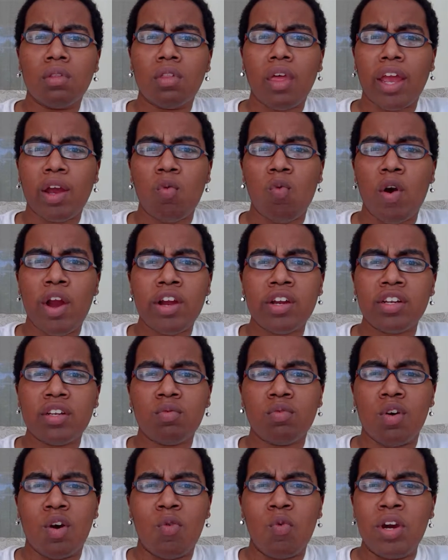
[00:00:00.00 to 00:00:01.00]
Like, where
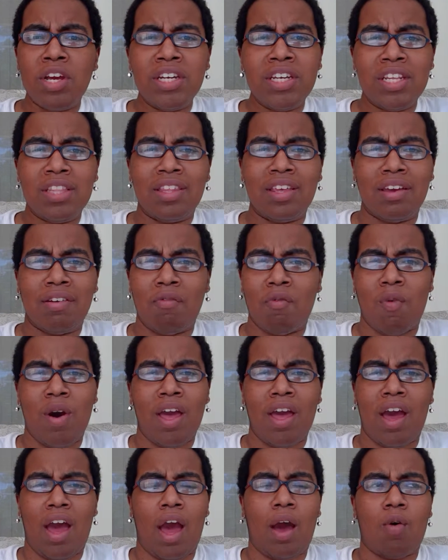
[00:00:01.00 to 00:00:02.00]
did, when did,
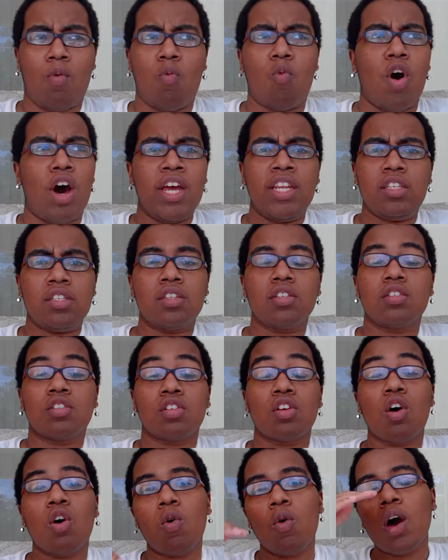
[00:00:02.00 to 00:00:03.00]
what, what?
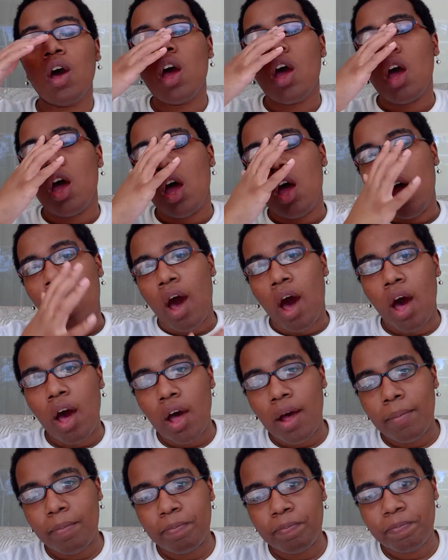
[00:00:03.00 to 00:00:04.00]
So,
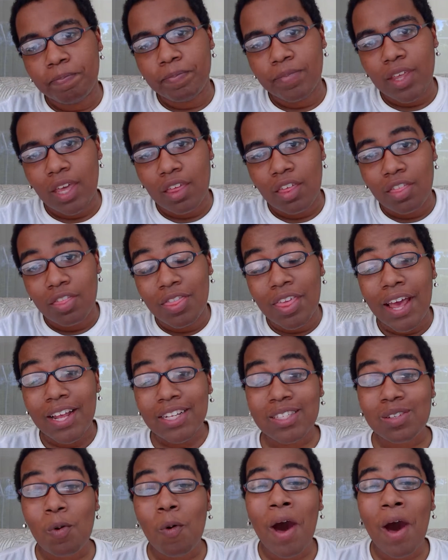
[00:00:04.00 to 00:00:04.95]
um, that's